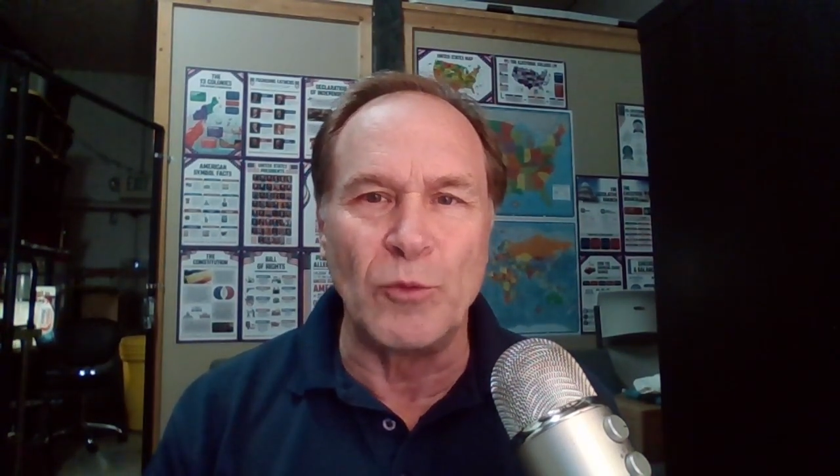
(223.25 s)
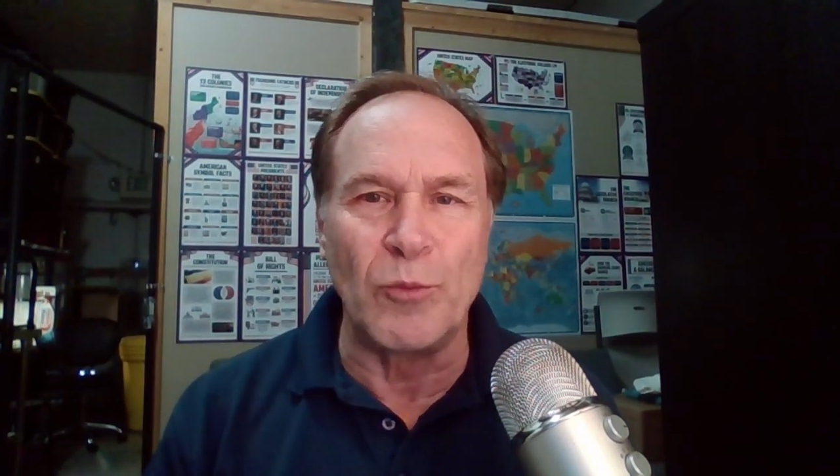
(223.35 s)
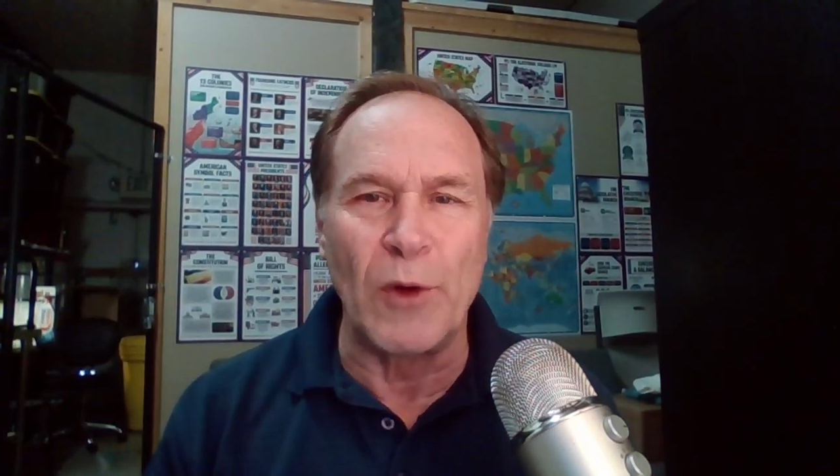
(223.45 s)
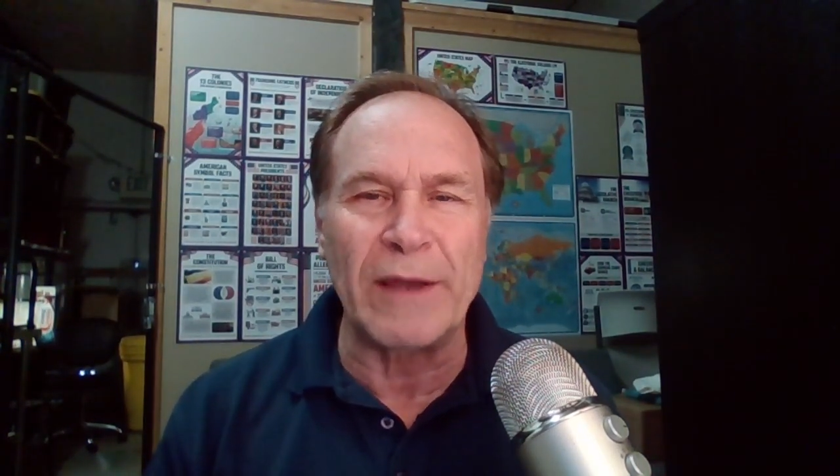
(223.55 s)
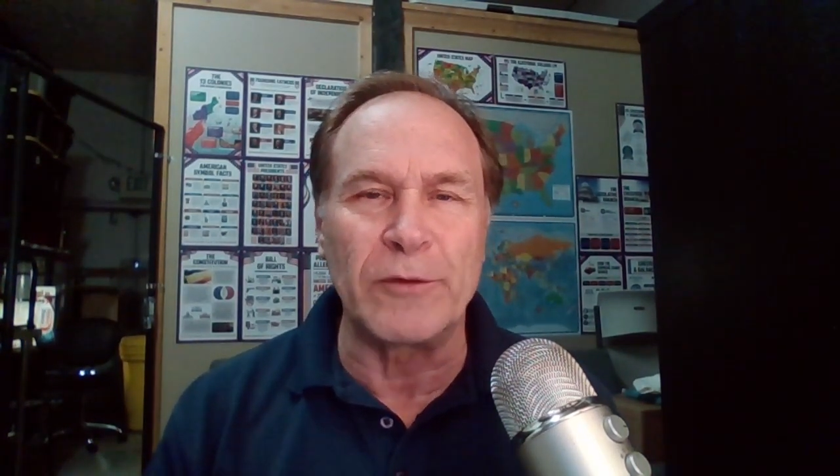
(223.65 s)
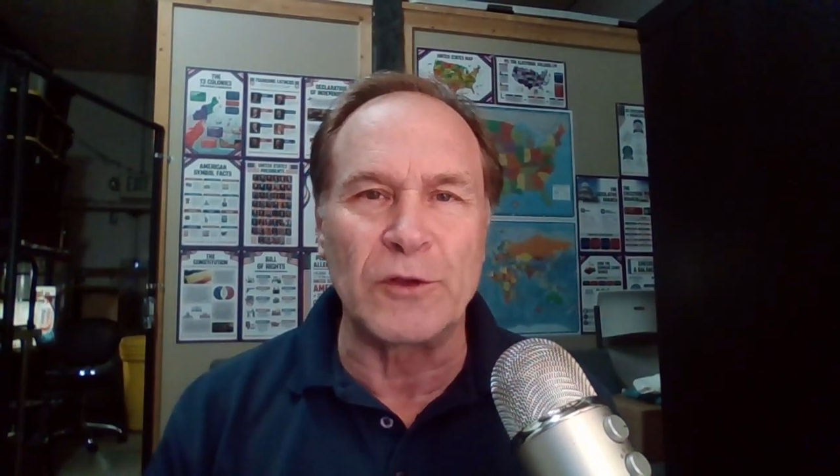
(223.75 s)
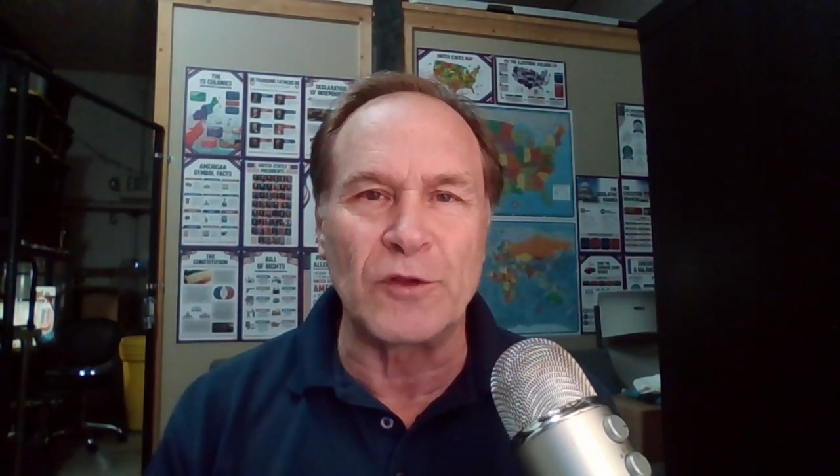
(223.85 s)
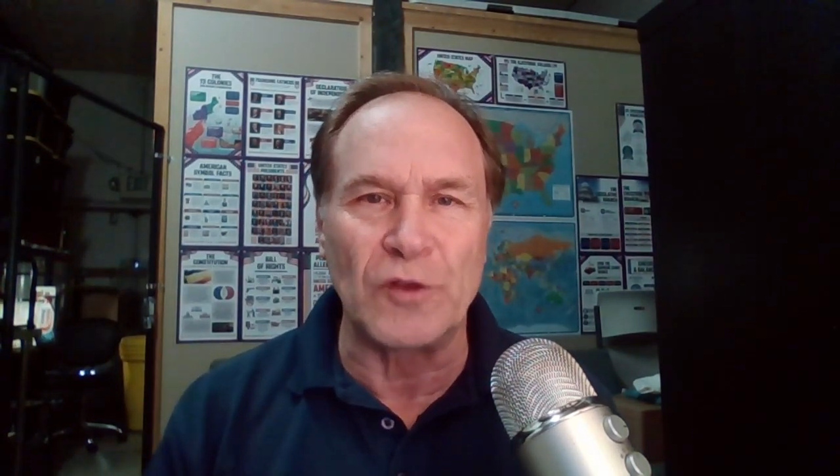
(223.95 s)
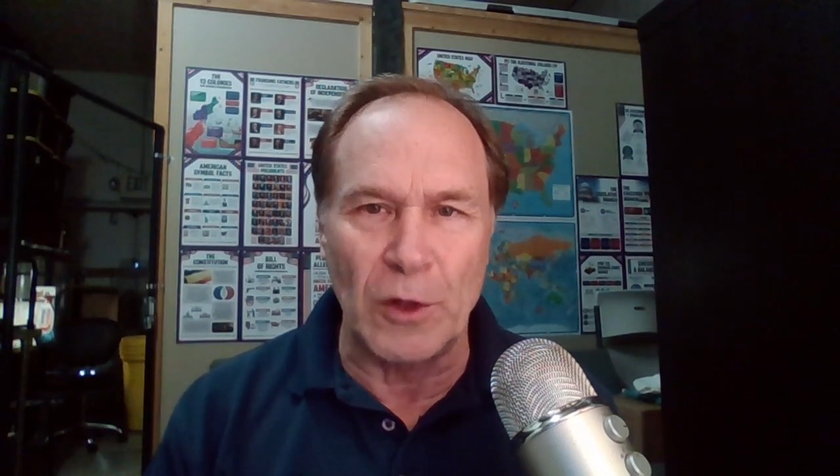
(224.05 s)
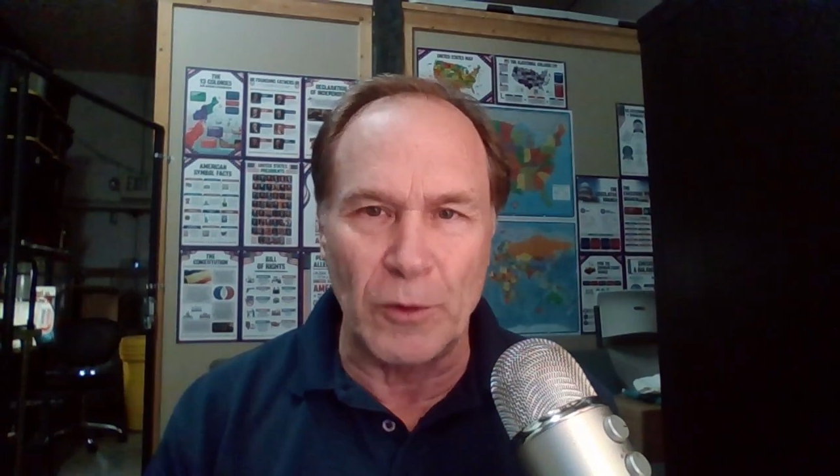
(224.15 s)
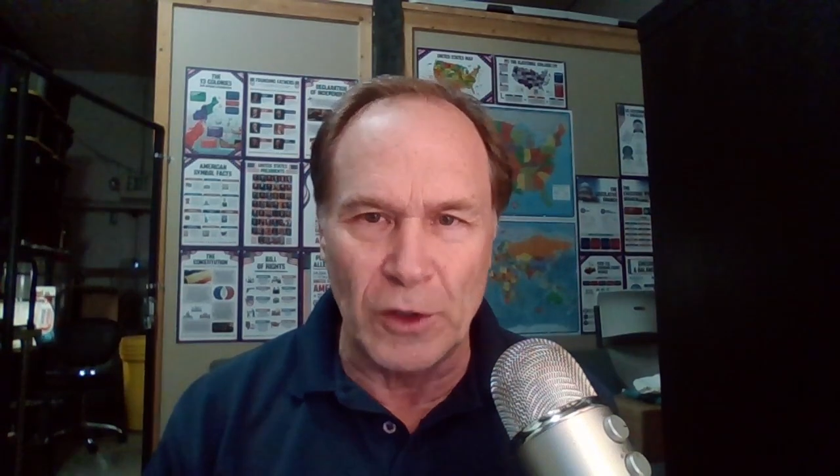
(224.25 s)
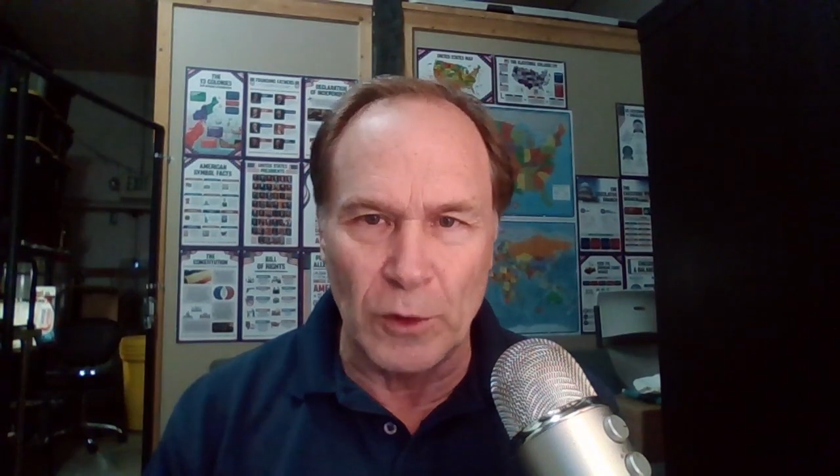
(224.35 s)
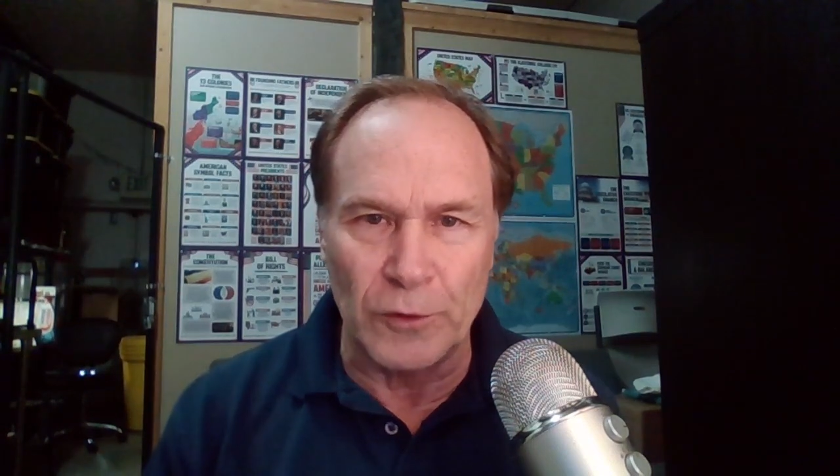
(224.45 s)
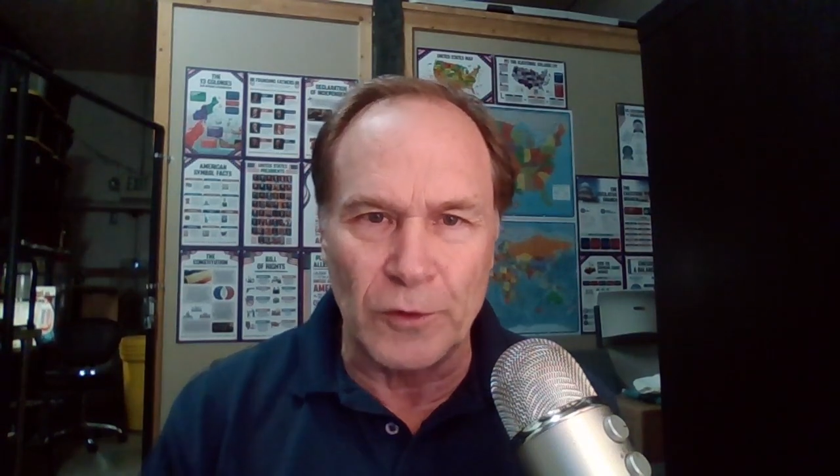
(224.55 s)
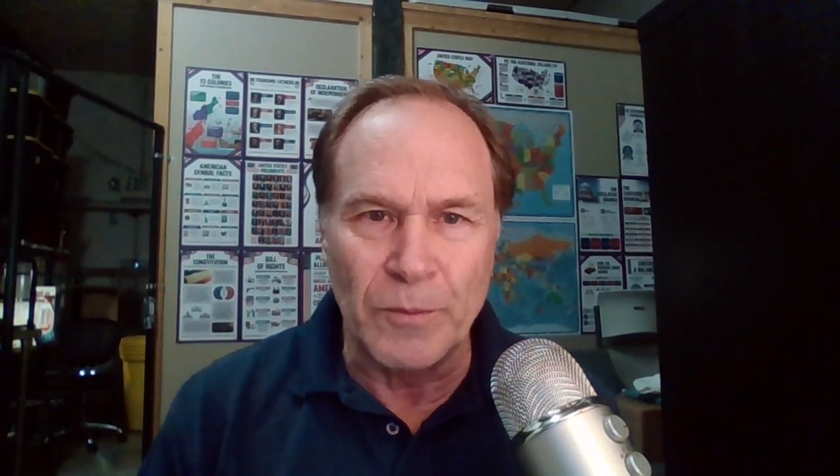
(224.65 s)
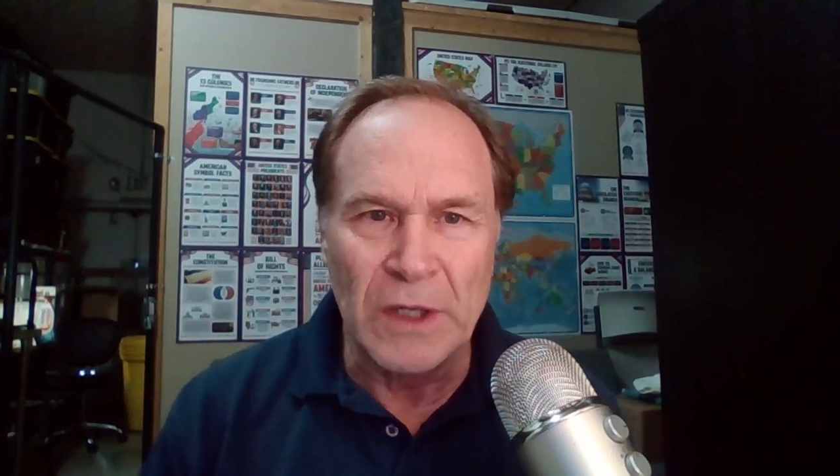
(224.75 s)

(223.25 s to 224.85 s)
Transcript: breakfast cereals,